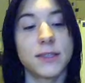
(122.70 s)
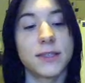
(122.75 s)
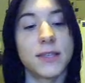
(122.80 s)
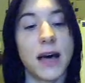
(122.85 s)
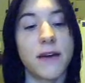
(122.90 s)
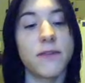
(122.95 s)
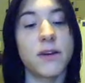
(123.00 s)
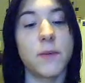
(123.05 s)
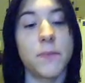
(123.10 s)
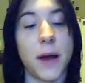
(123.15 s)

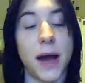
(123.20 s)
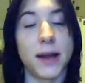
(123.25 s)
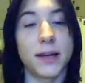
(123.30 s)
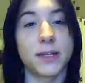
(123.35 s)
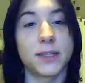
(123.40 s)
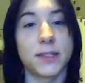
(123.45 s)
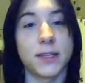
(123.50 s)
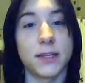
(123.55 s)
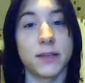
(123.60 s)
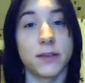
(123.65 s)
7
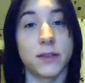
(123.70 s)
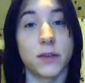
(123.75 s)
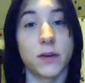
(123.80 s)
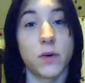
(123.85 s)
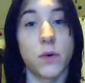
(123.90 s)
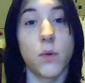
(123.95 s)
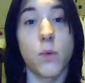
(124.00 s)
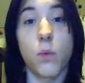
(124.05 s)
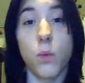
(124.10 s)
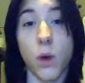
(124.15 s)
appendices,
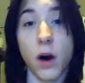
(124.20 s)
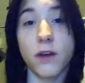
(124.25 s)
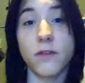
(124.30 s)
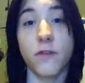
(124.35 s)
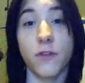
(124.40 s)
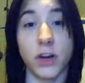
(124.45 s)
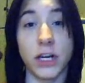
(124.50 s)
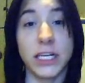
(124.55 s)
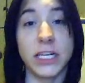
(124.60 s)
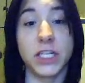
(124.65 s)

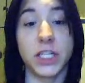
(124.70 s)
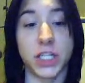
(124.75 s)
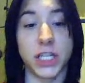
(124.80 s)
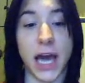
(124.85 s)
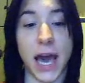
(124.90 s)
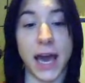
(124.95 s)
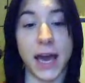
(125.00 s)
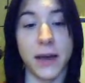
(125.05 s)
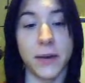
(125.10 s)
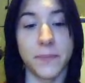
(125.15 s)
1 for each
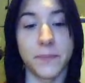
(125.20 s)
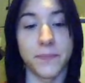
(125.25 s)
day.